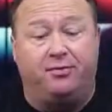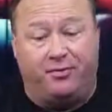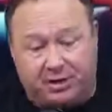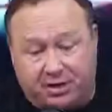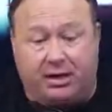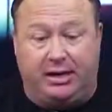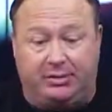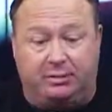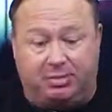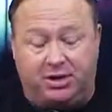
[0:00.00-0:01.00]
Officially,
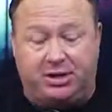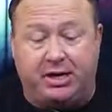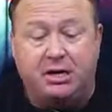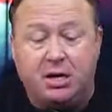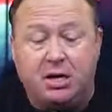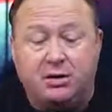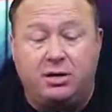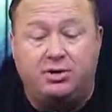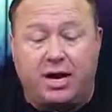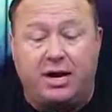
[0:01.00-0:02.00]
they're pushing
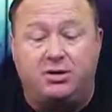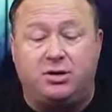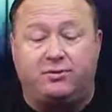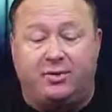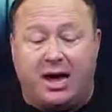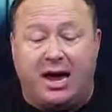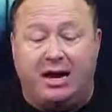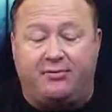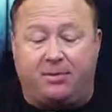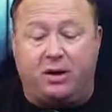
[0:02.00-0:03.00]
to change the
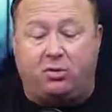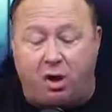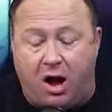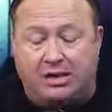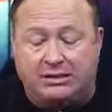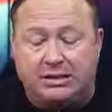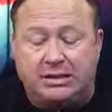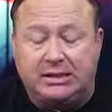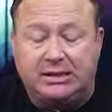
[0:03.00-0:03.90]
flag from the cross